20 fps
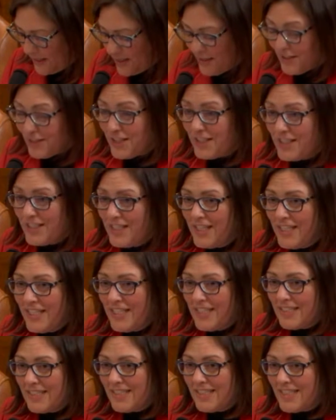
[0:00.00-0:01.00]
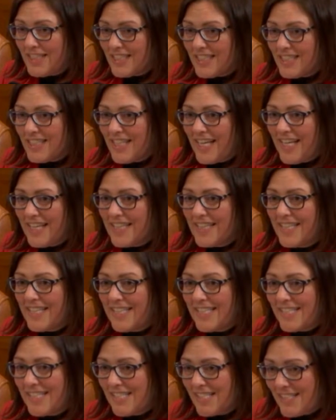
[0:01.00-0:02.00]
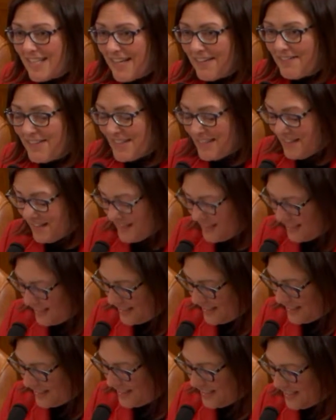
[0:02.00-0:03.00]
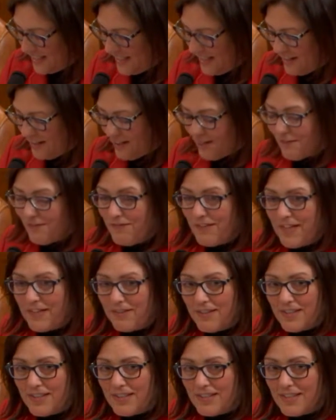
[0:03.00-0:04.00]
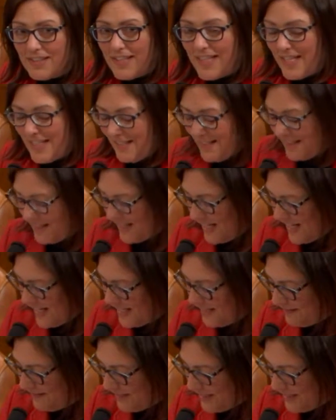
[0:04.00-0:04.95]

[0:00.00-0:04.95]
Parenthood, just like the 17 other federal and state